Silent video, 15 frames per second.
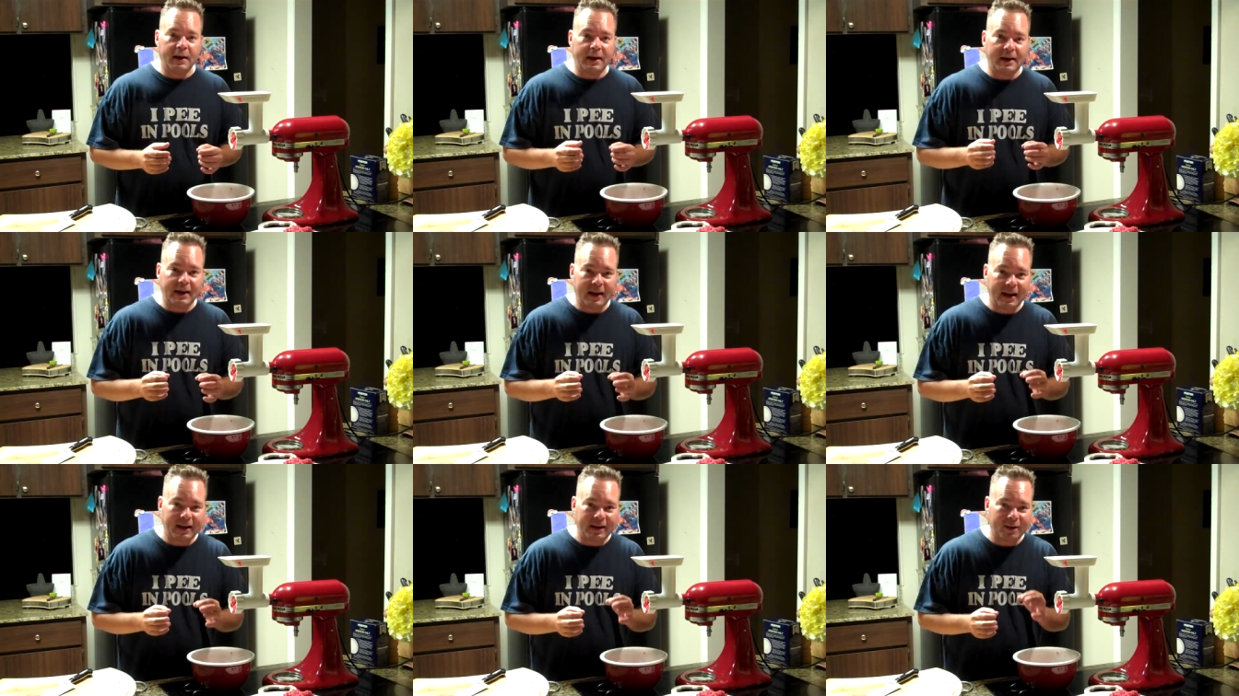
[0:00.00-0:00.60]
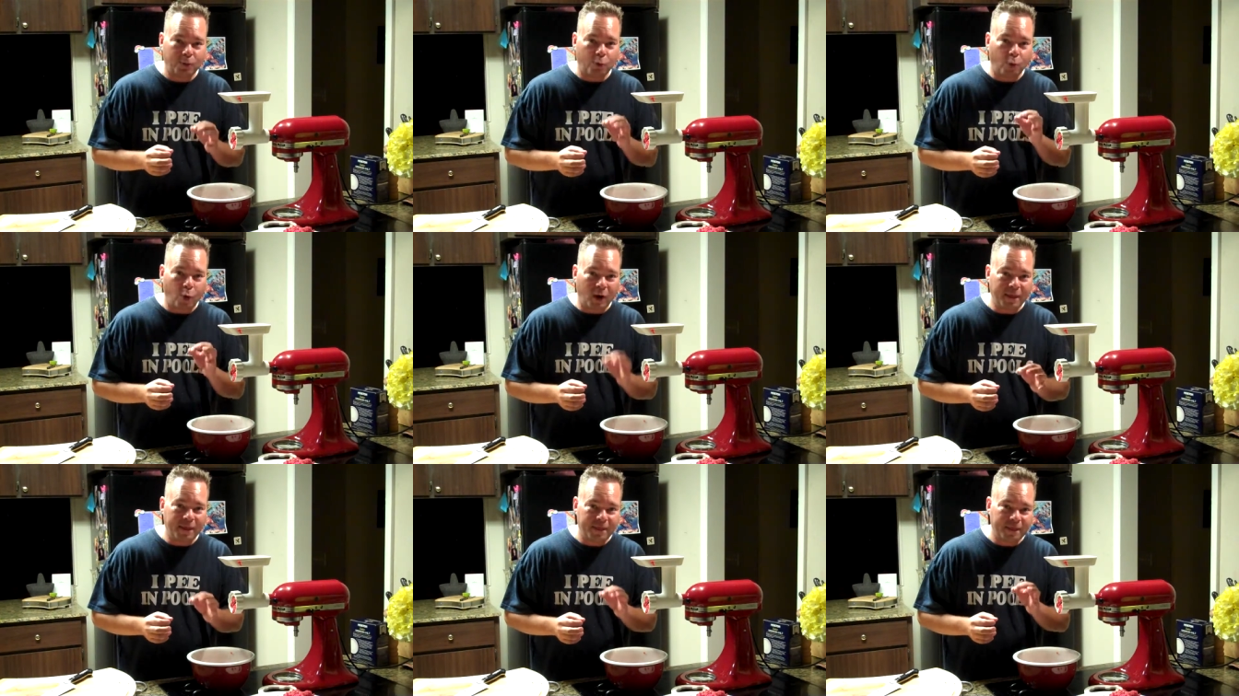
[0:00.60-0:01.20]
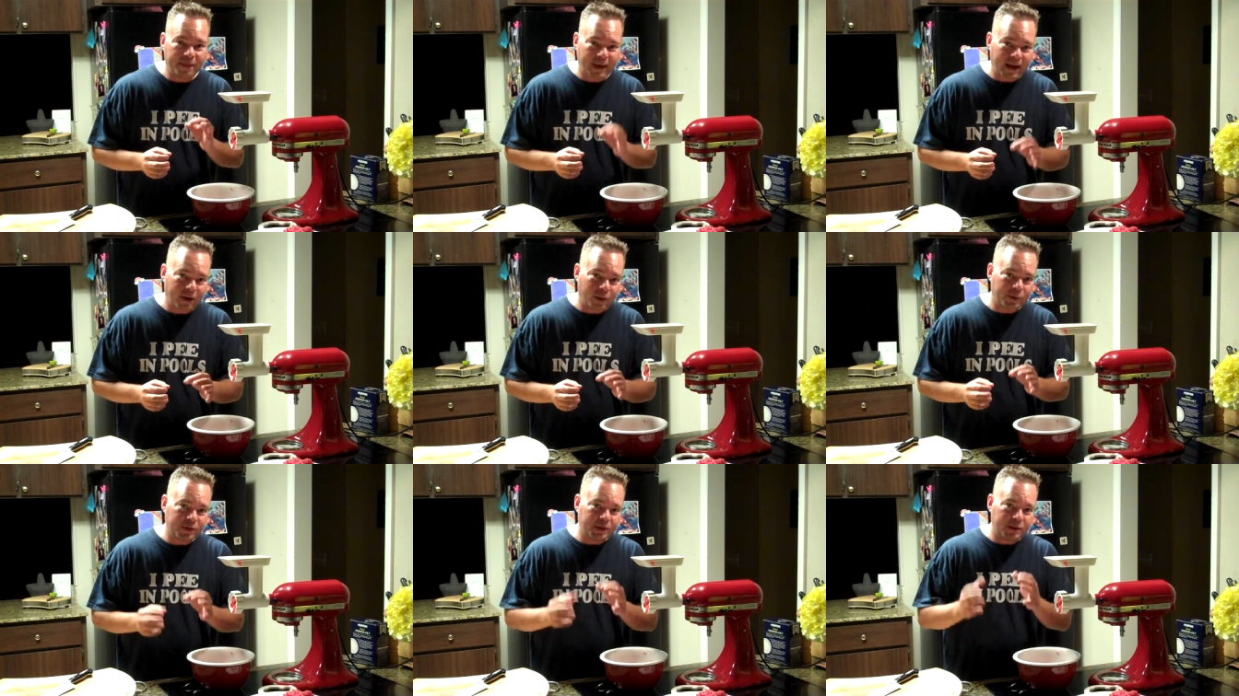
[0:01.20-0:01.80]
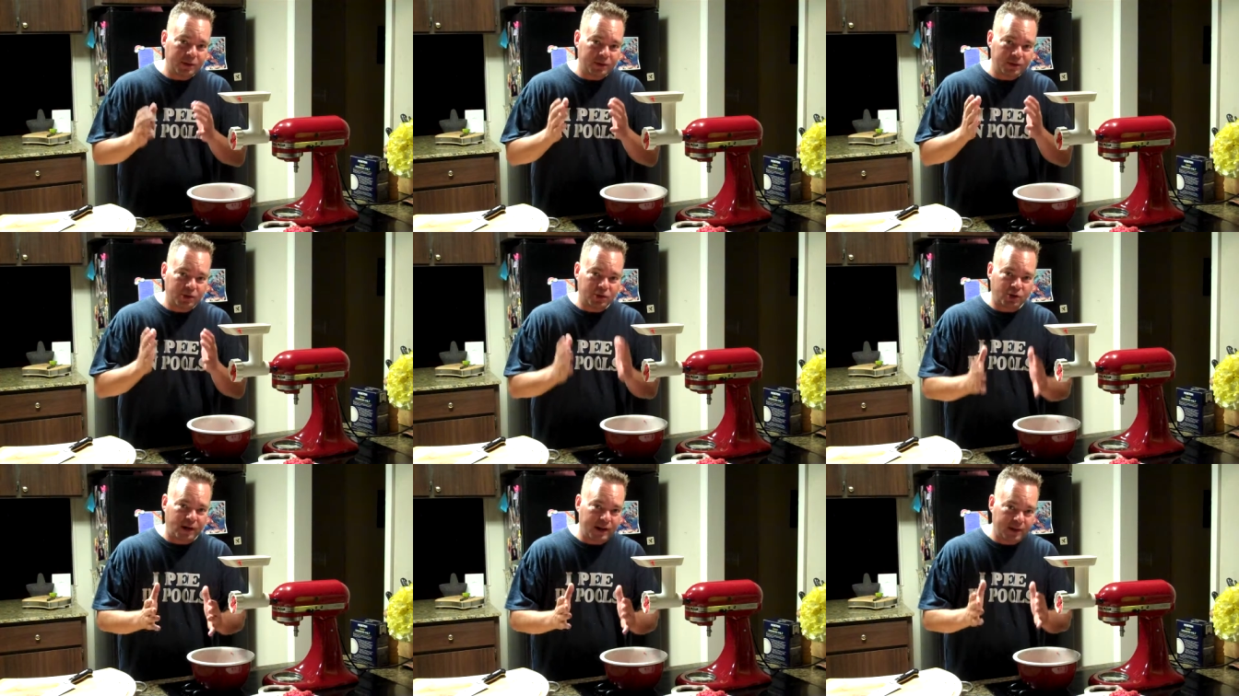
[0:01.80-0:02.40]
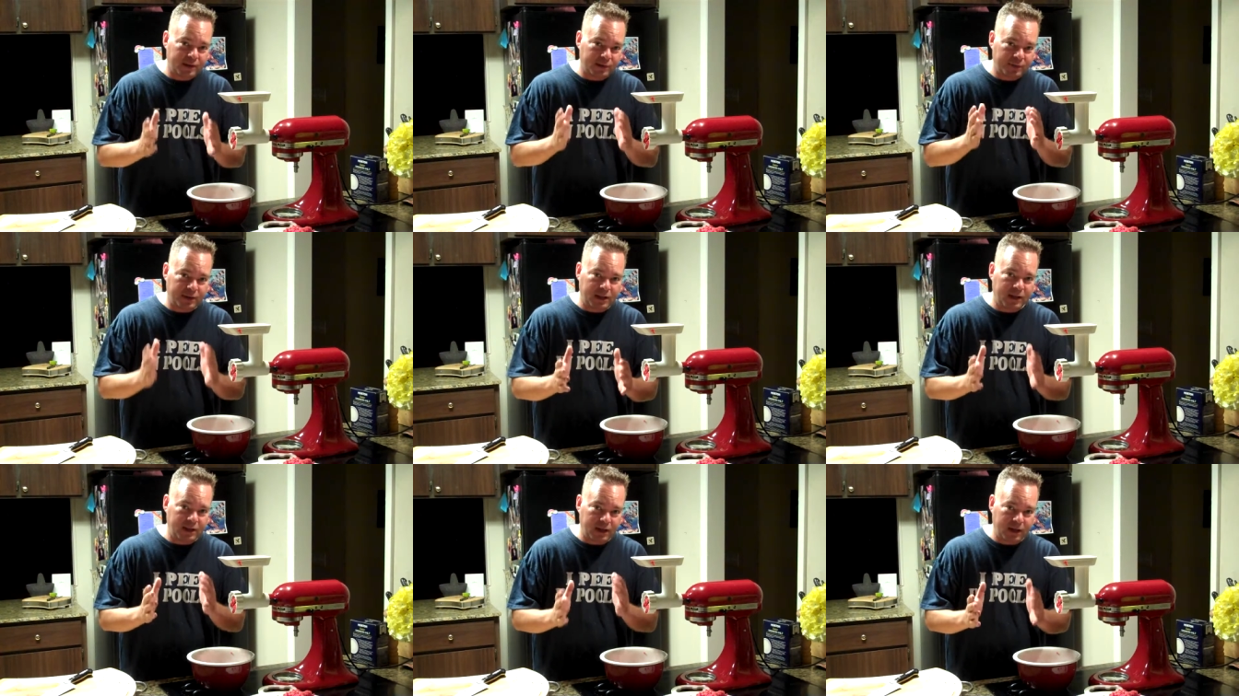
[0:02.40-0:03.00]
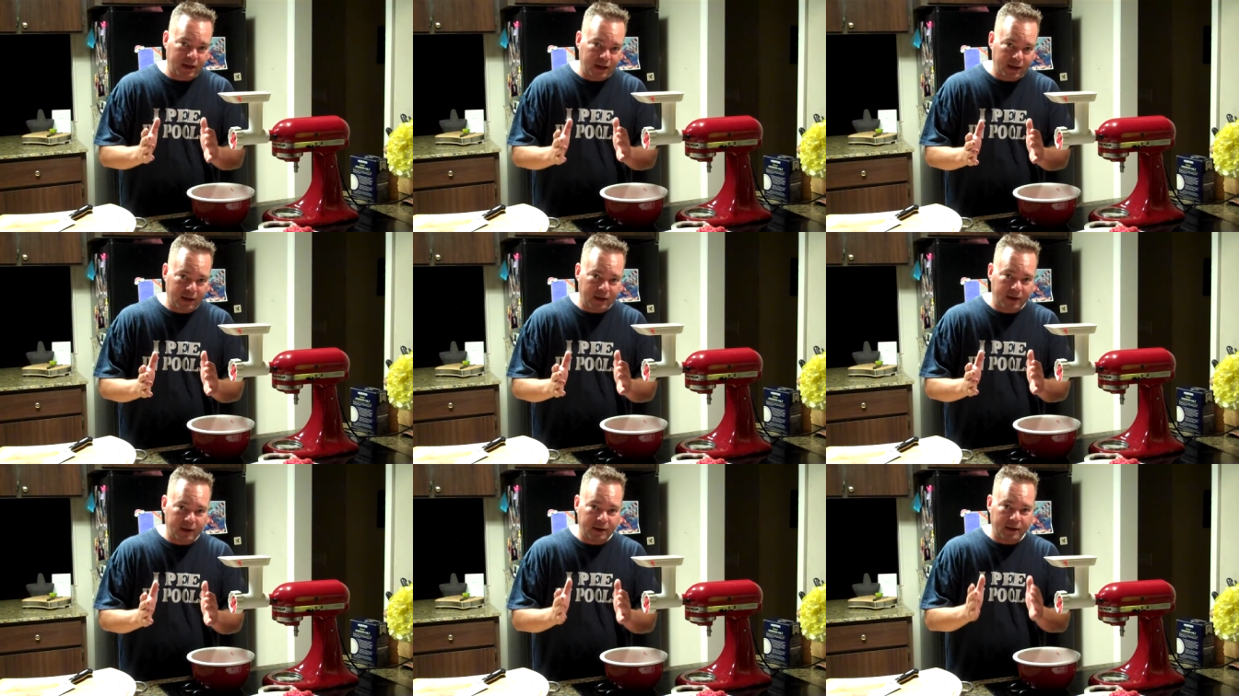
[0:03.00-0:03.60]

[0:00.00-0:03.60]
It had 1,000 strands of DNA